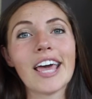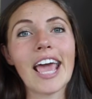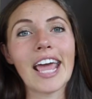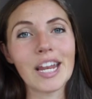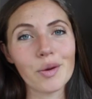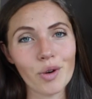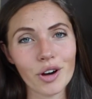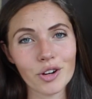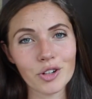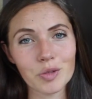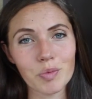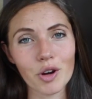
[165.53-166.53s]
any
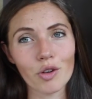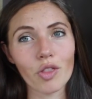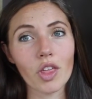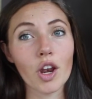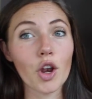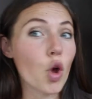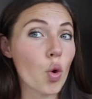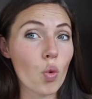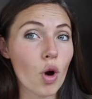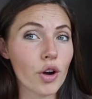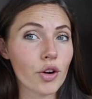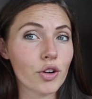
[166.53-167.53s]
water is better than no
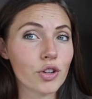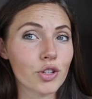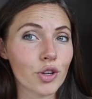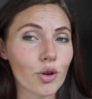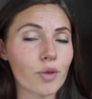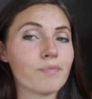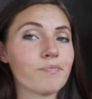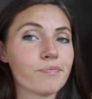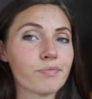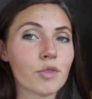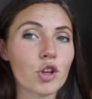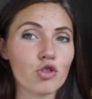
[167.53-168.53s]
water. So
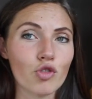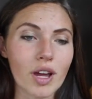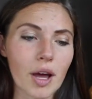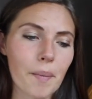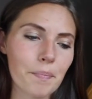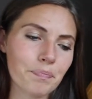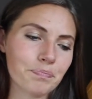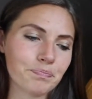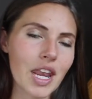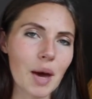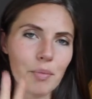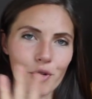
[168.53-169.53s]
drink up.
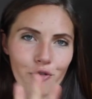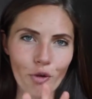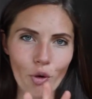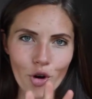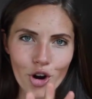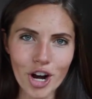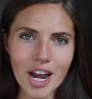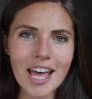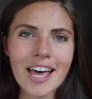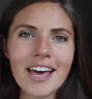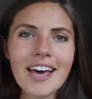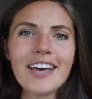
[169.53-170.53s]
Number 4,
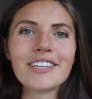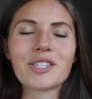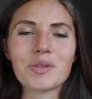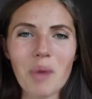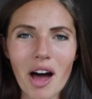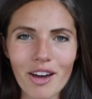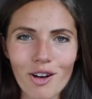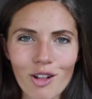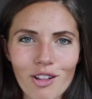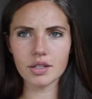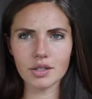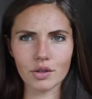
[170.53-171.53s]

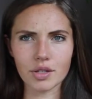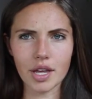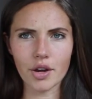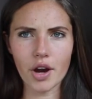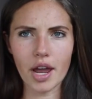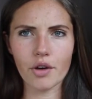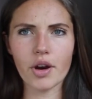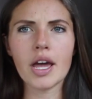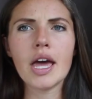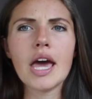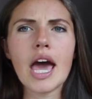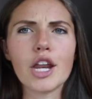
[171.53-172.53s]
smile. So say you're
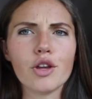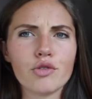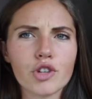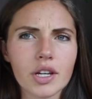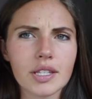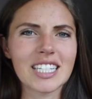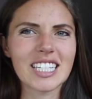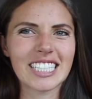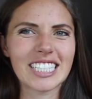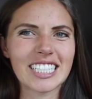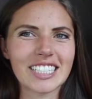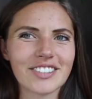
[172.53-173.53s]
angry and you just
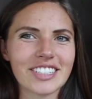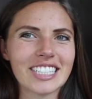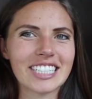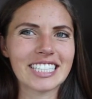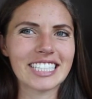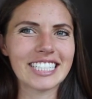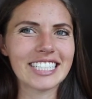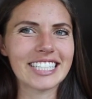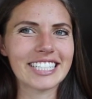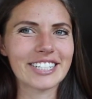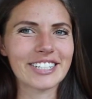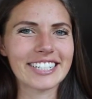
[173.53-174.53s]
kind of grit your teeth
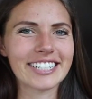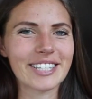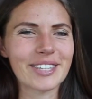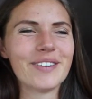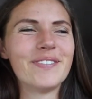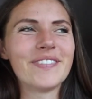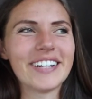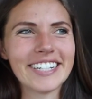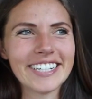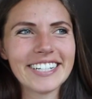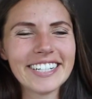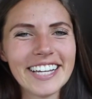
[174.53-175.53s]
and try to
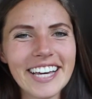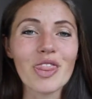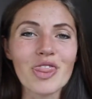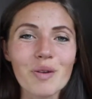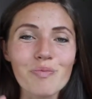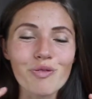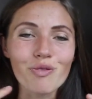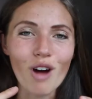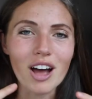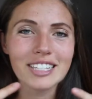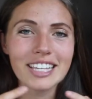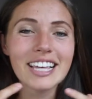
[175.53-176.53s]
smile. The
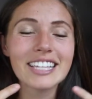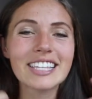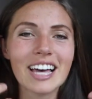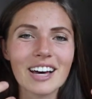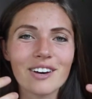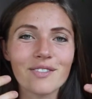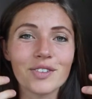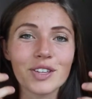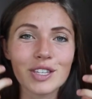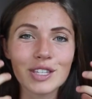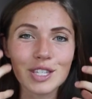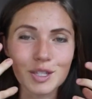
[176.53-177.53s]
process of
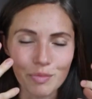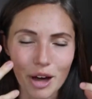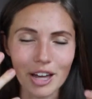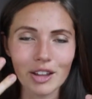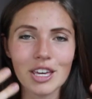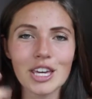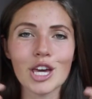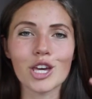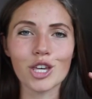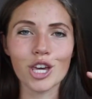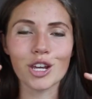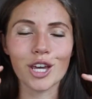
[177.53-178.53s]

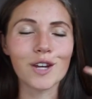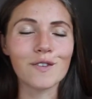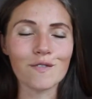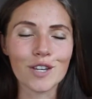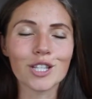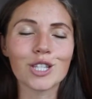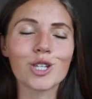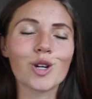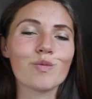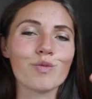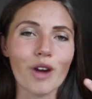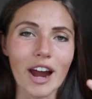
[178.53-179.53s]
smiling can convince
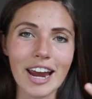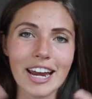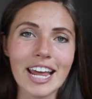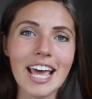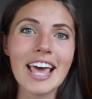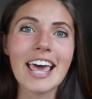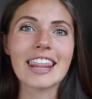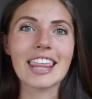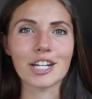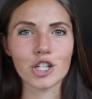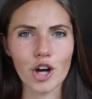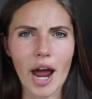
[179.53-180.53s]
your brain
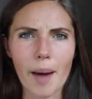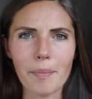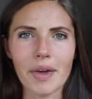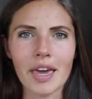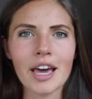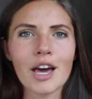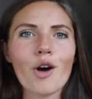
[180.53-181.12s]
that you're happy,